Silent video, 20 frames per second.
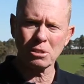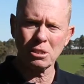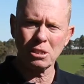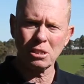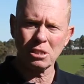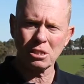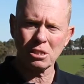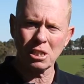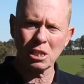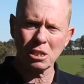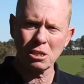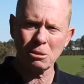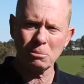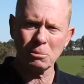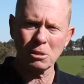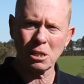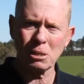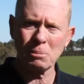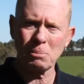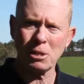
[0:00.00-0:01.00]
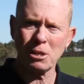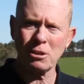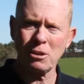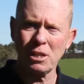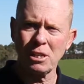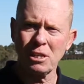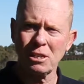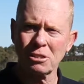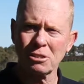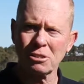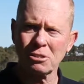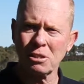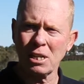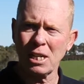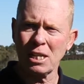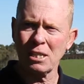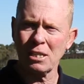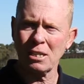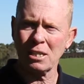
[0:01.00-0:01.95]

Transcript: that you see commonly buried in Australia